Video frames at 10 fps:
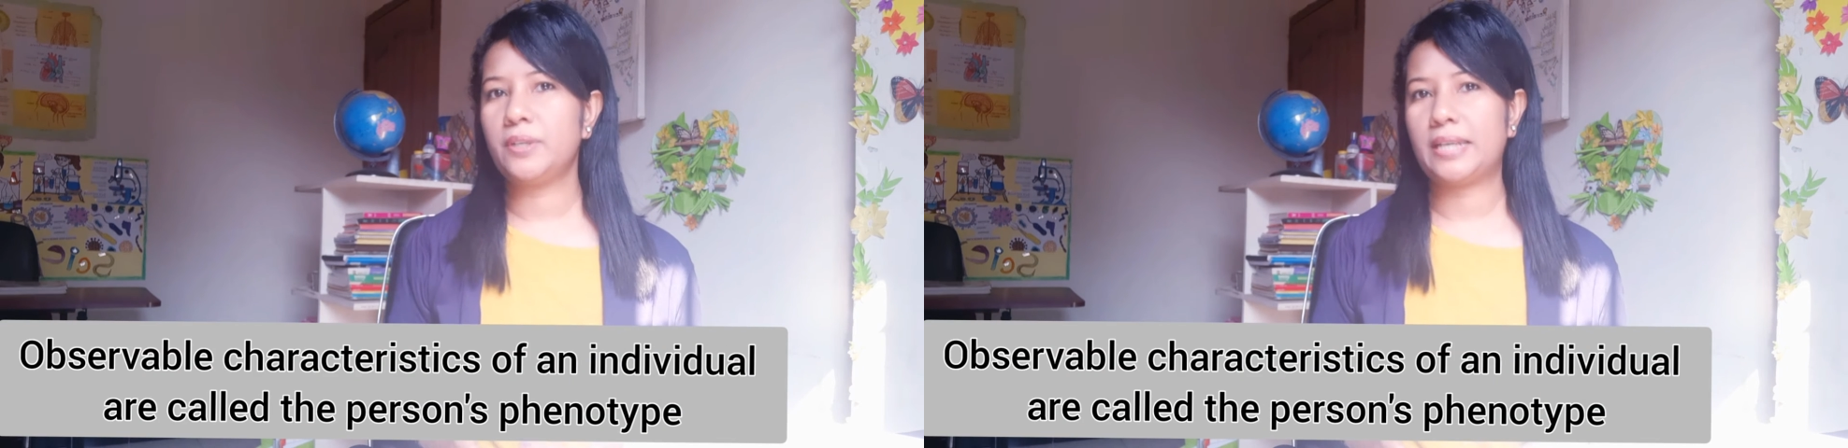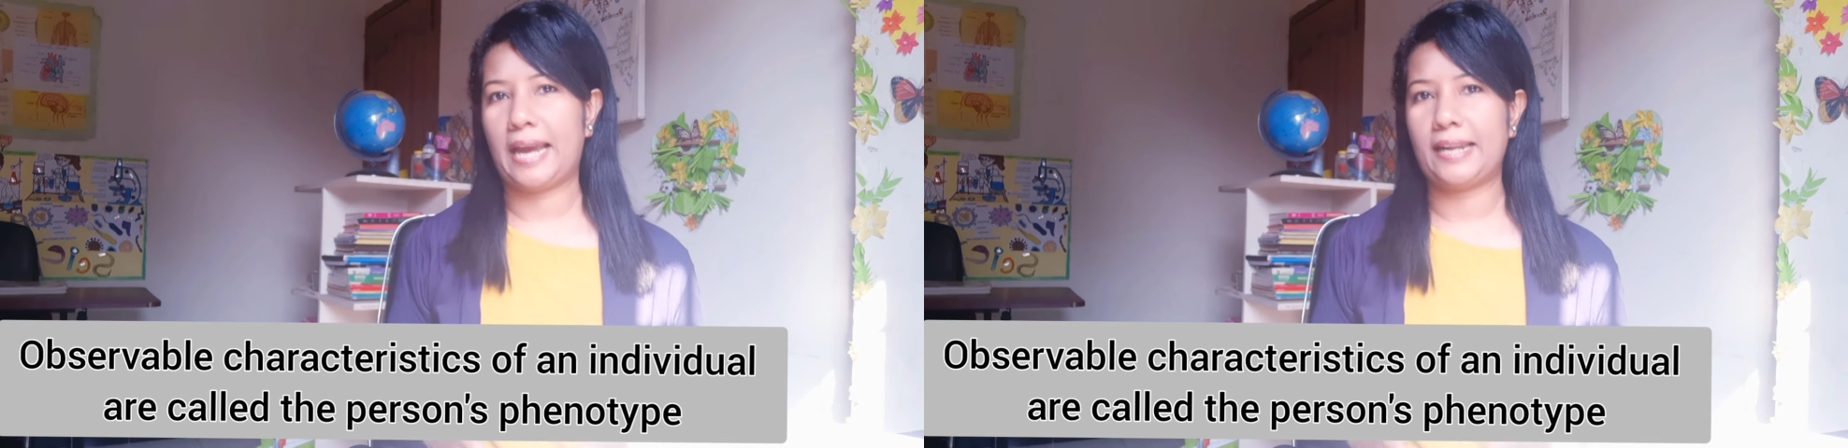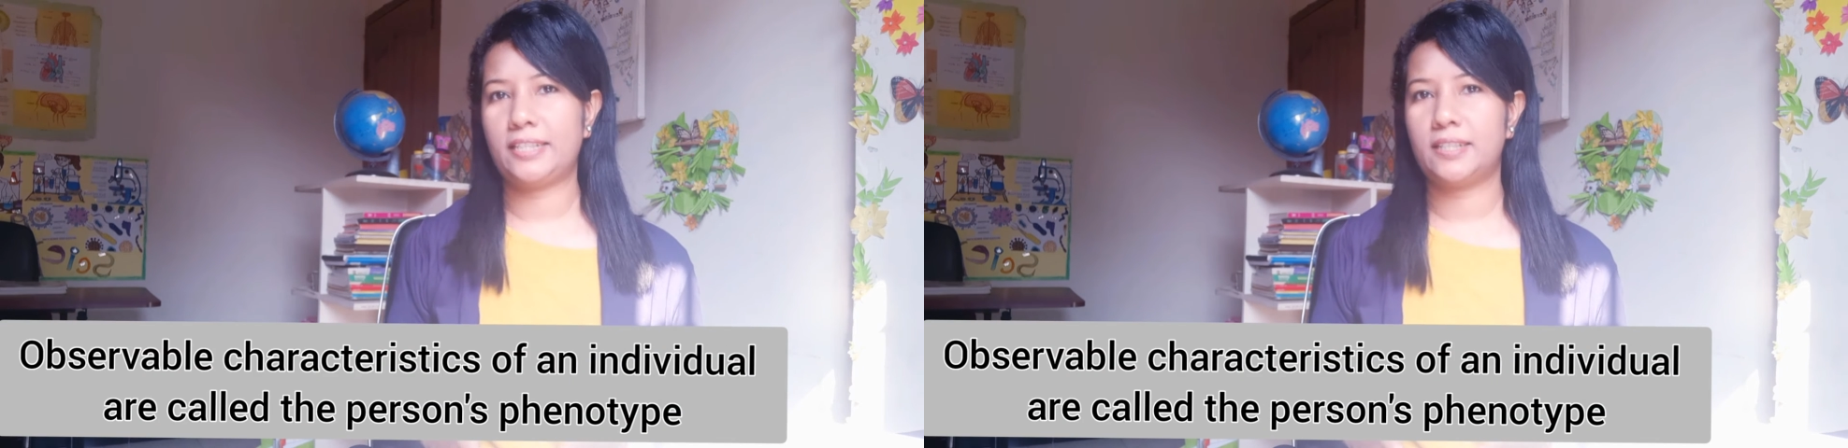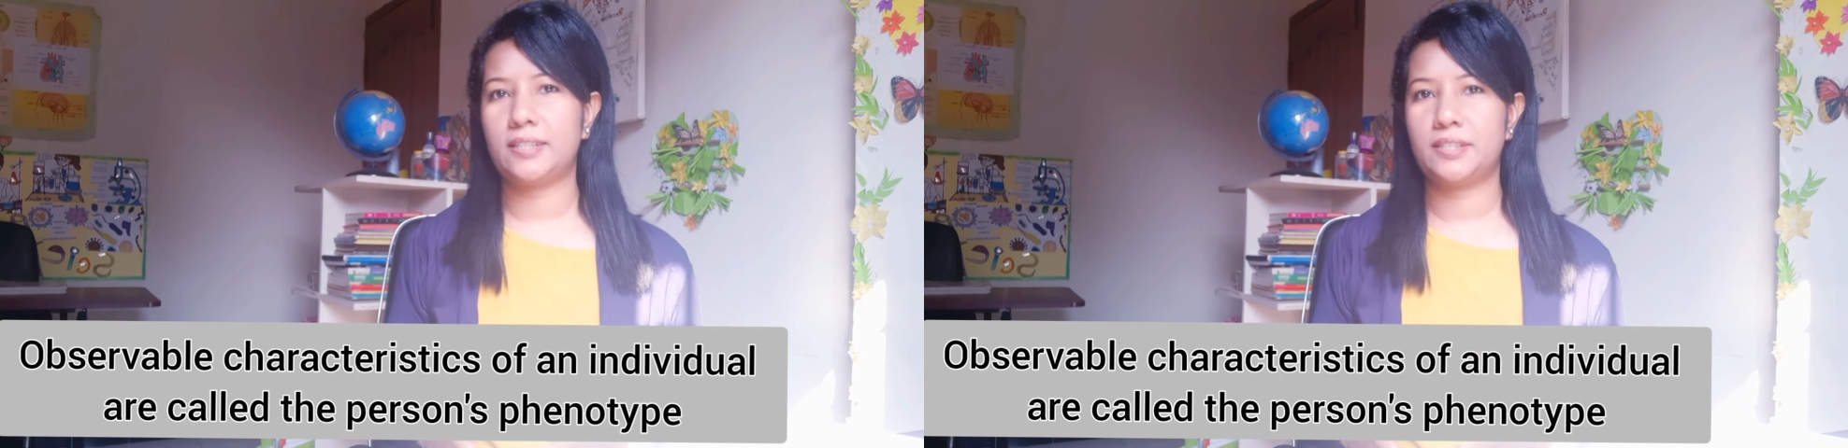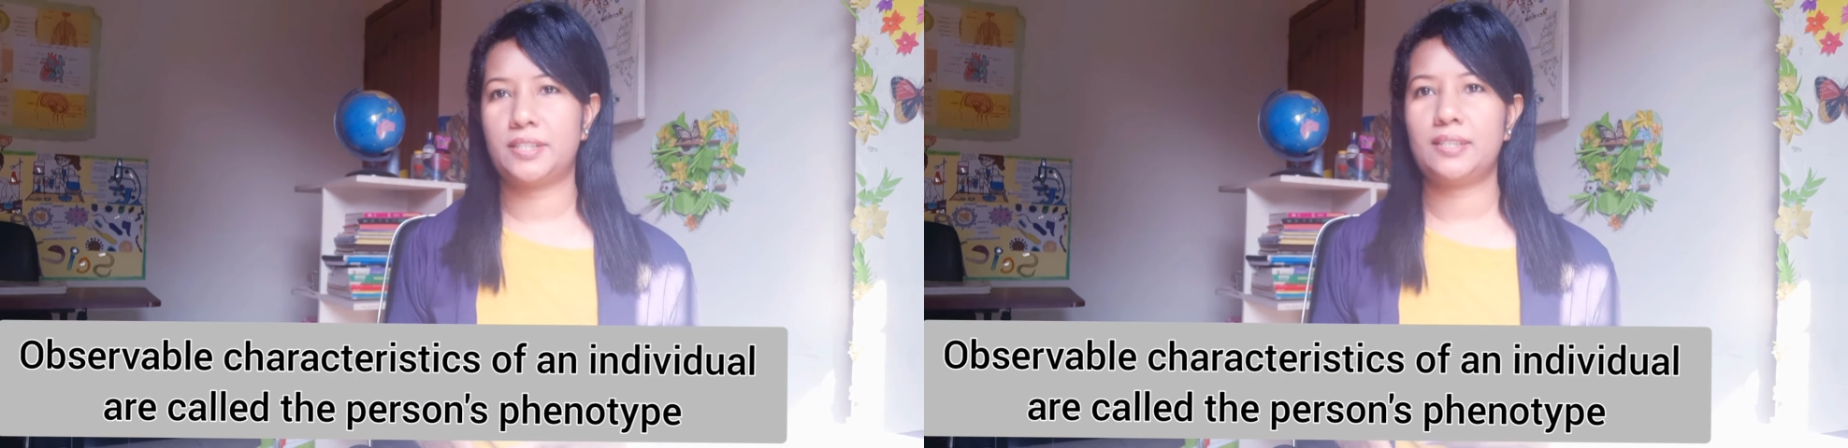
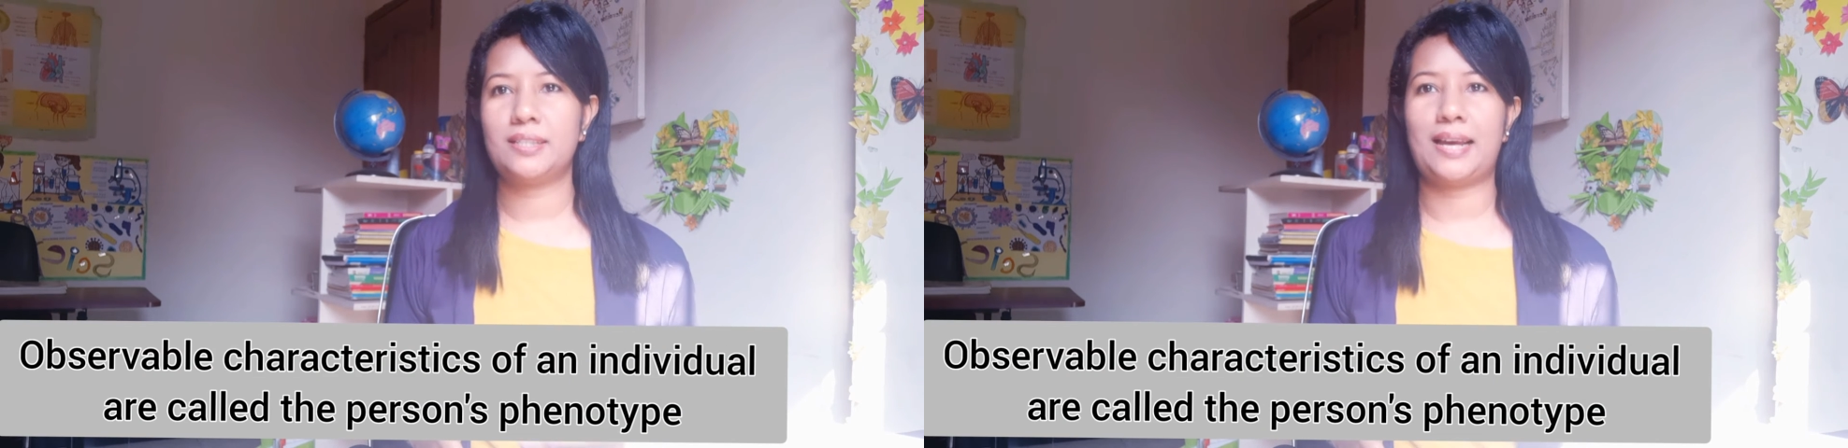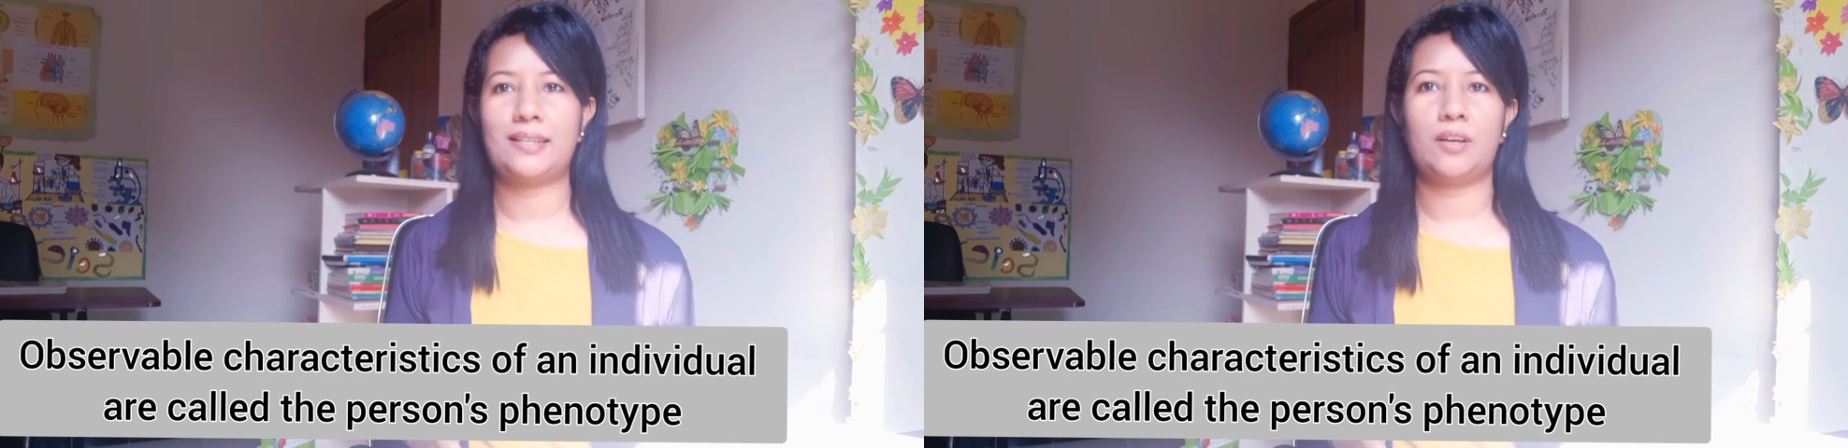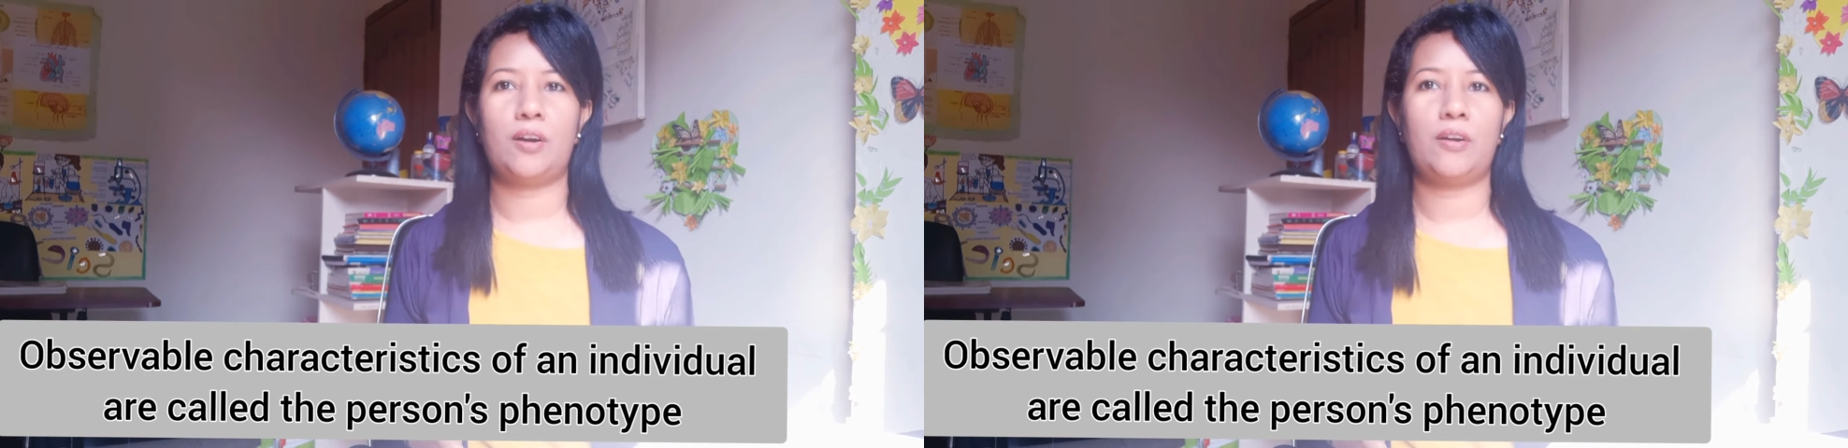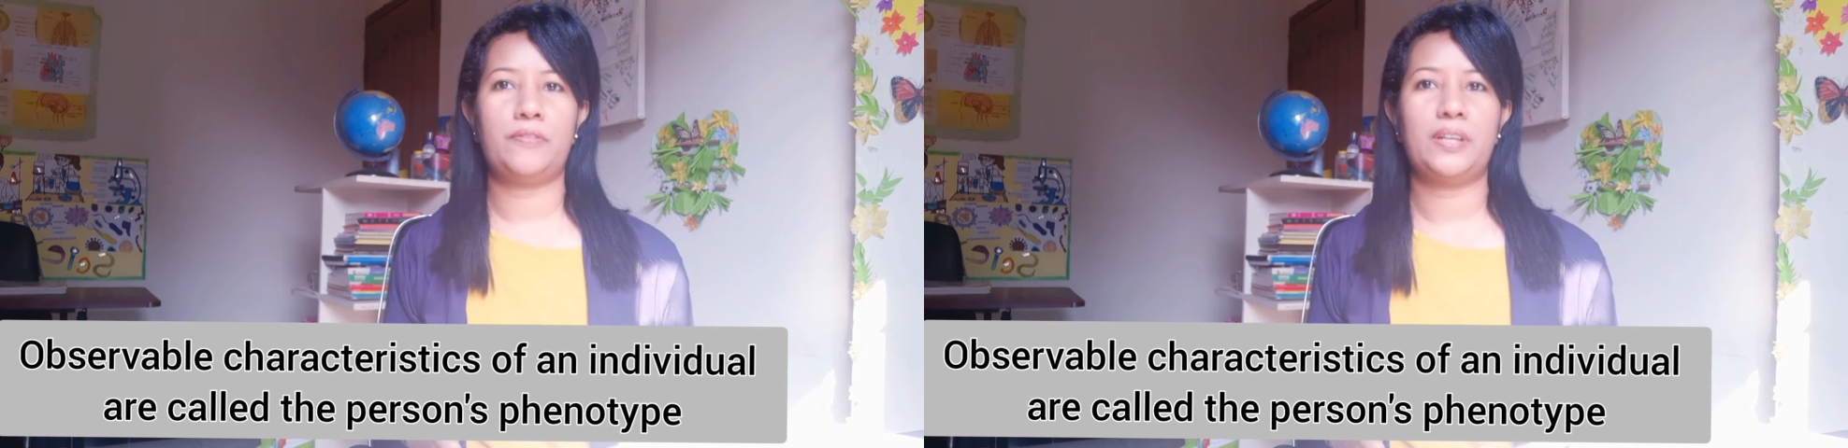characteristics that of an